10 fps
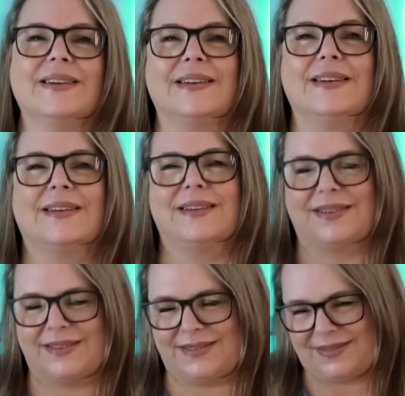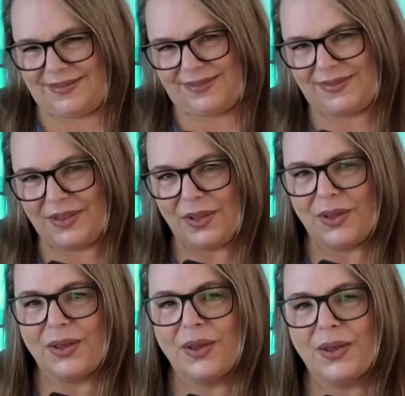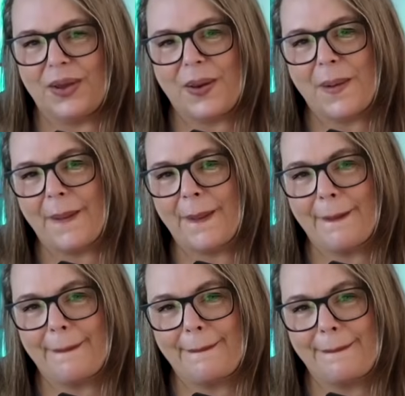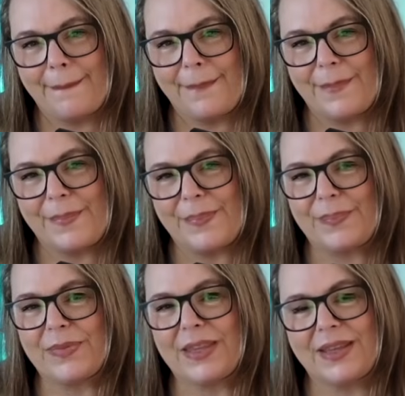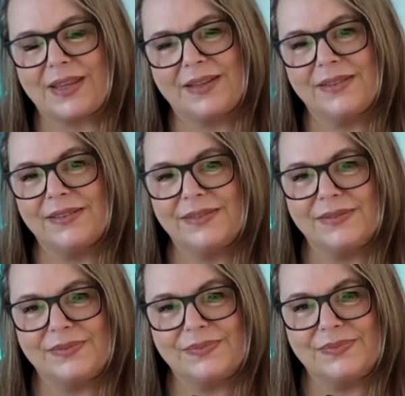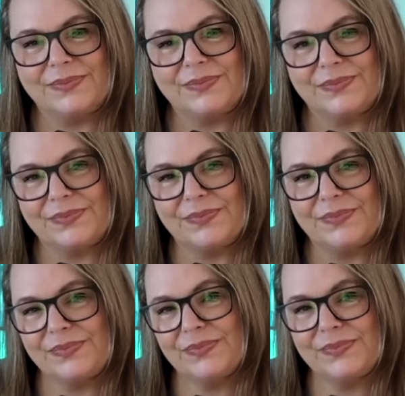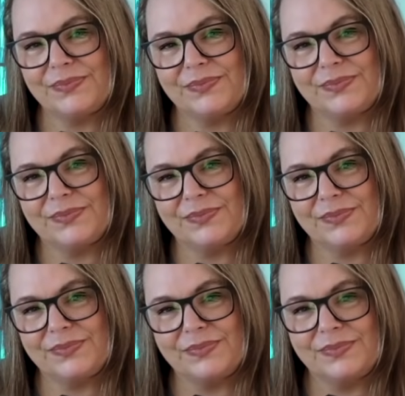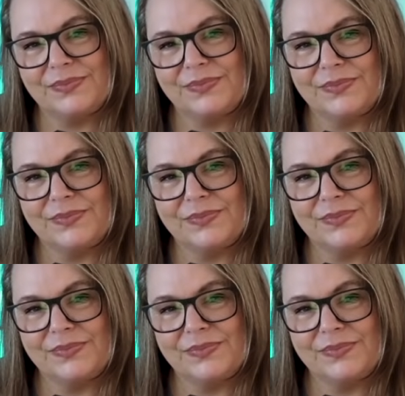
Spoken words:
No words are spoken by the person on screen.